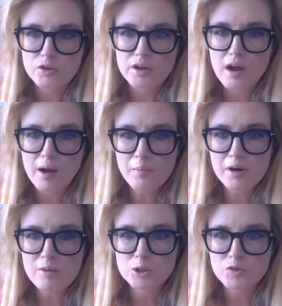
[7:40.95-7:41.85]
So the
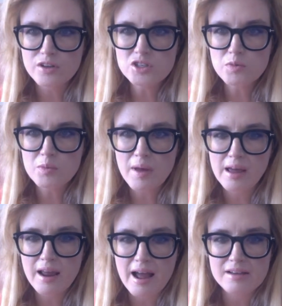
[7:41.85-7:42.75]
company which Vince
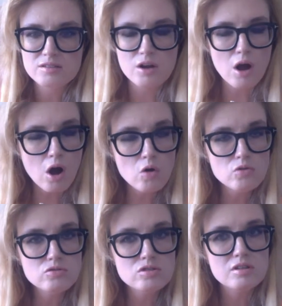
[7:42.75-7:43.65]
McMahon has that
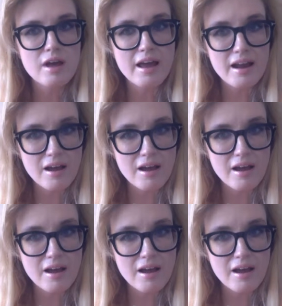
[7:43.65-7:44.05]
owns the,